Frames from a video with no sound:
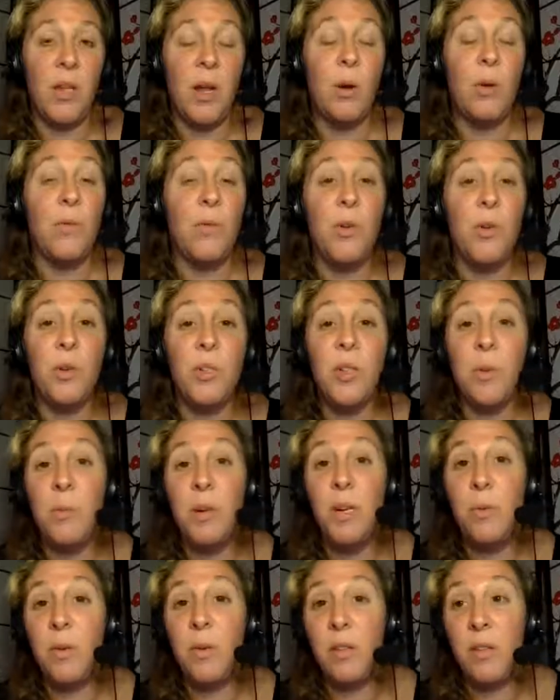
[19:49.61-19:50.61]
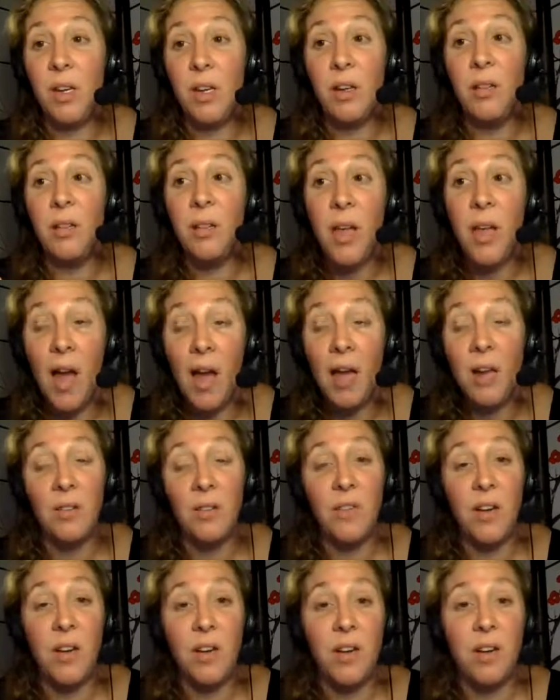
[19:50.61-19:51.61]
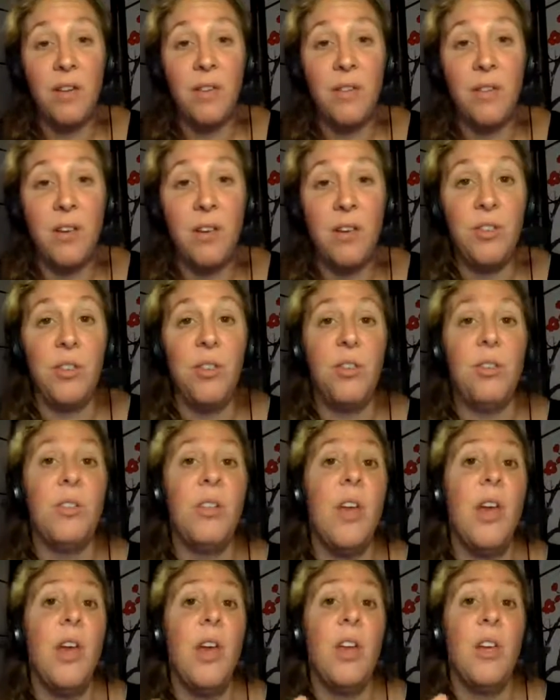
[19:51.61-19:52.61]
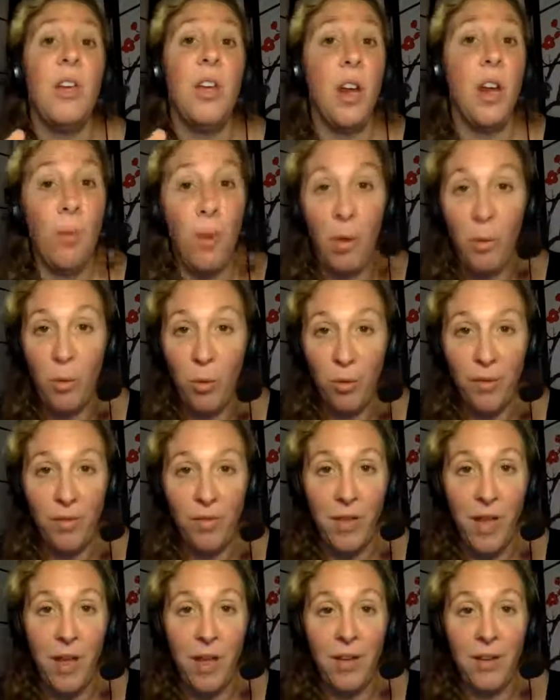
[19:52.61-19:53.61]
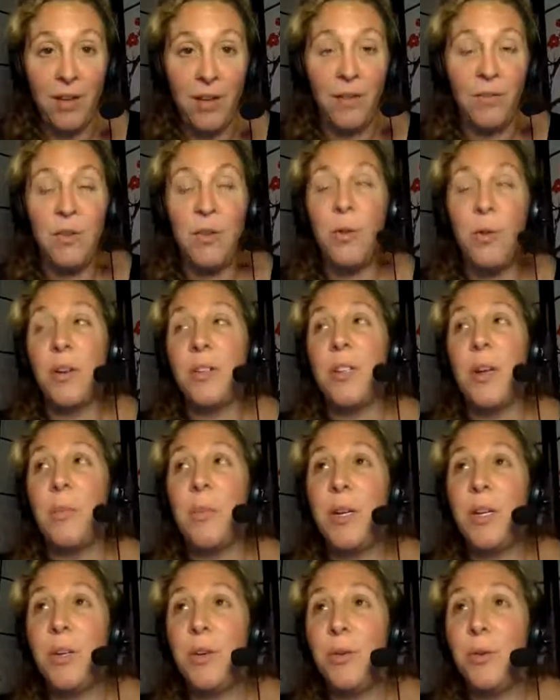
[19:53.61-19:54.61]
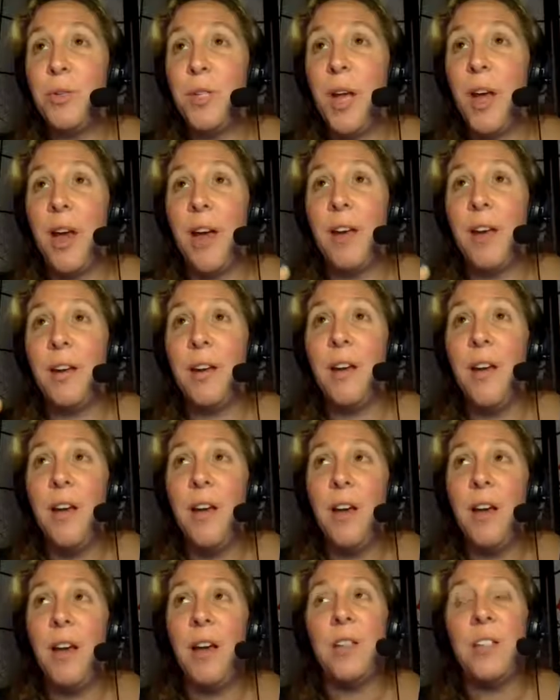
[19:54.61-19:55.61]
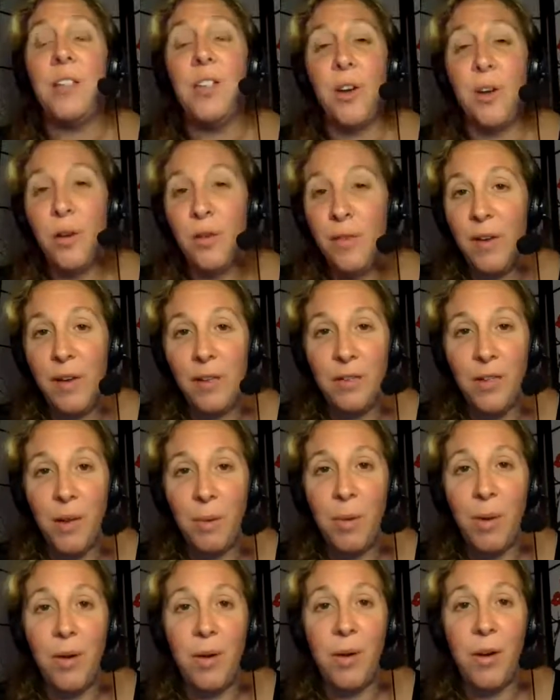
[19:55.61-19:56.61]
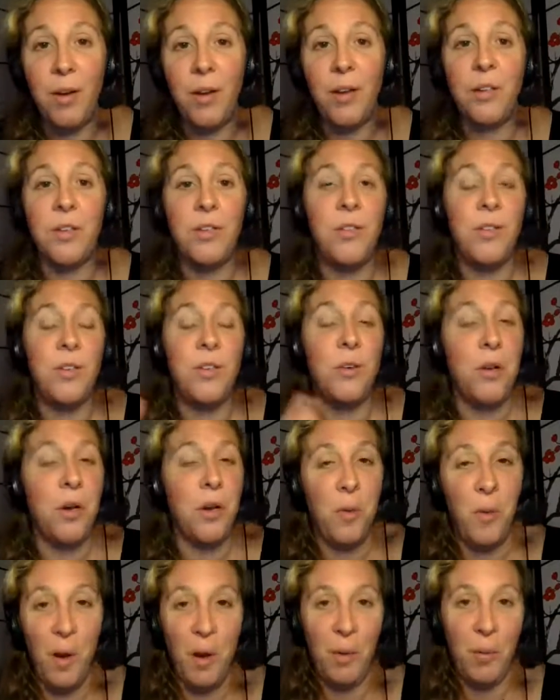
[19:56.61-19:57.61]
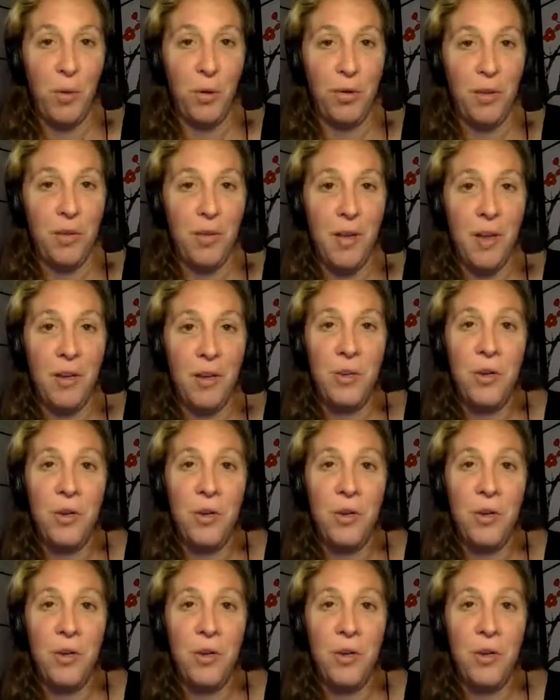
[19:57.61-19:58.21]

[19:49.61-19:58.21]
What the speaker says: Now, if you are somebody with like a lot of gut health issues, you're going to want more than that. If you are somebody who's had a ton of antibiotics, you're going to want more than that.